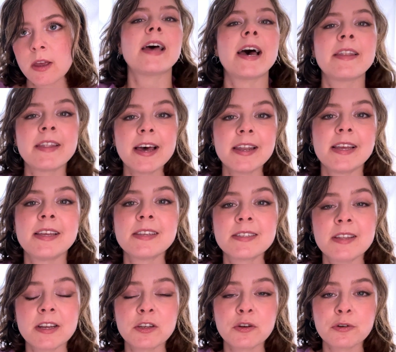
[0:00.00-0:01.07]
And that is
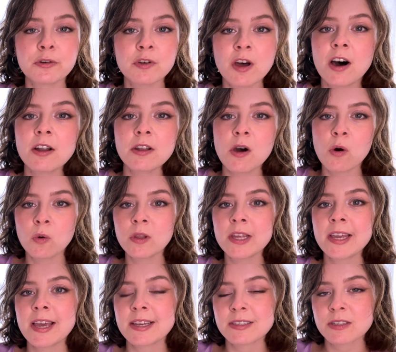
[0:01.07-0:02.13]
that you're not
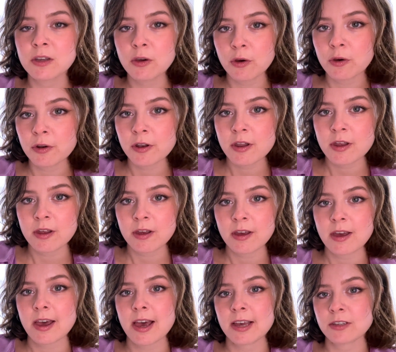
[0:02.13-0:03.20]
only as good
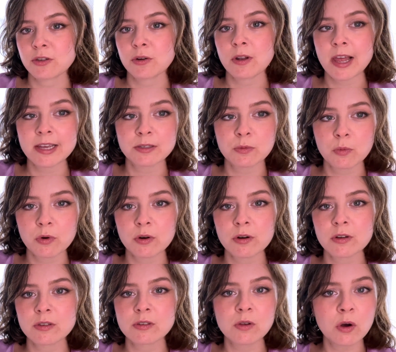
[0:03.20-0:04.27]
as your last
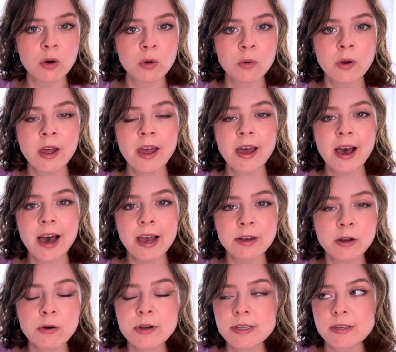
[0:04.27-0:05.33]
work. So I
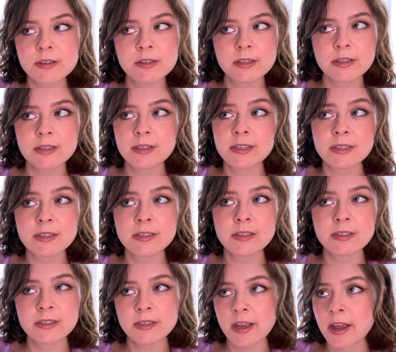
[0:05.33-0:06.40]
know this is a
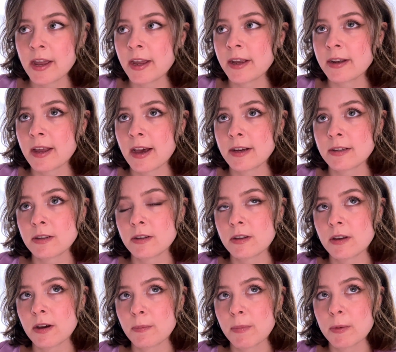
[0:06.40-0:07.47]
saying that
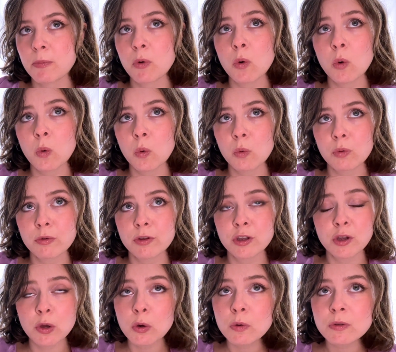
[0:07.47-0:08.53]
people
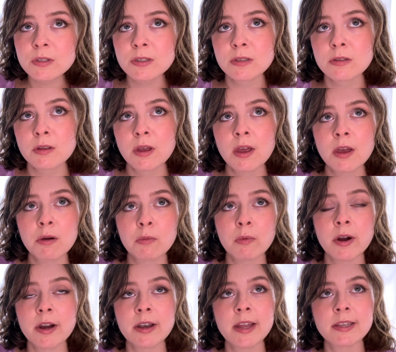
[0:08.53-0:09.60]
use
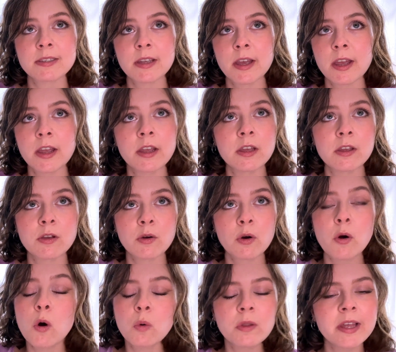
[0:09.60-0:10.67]
where they say you're
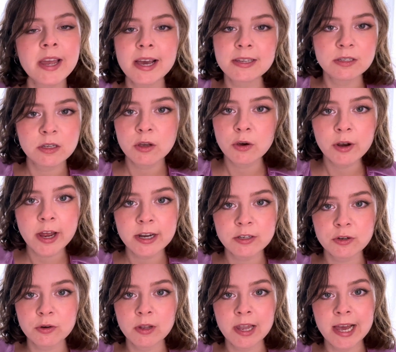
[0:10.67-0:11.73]
only as good as
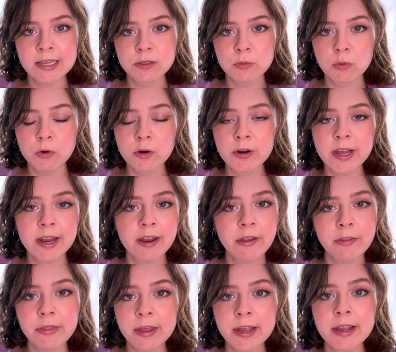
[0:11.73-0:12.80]
your last work, and I
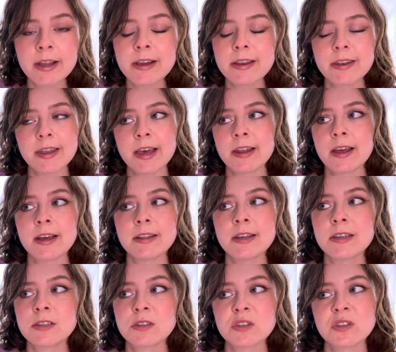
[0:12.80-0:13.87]
think that that
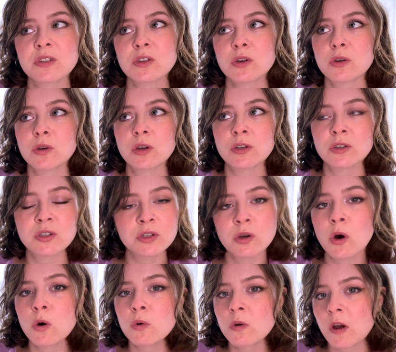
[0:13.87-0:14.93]
is
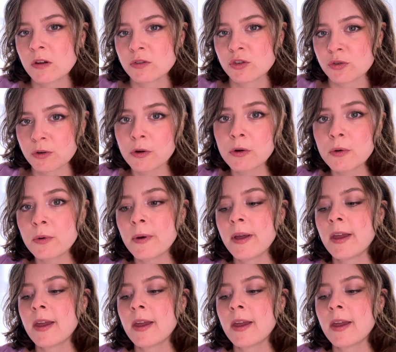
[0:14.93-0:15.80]
so not true.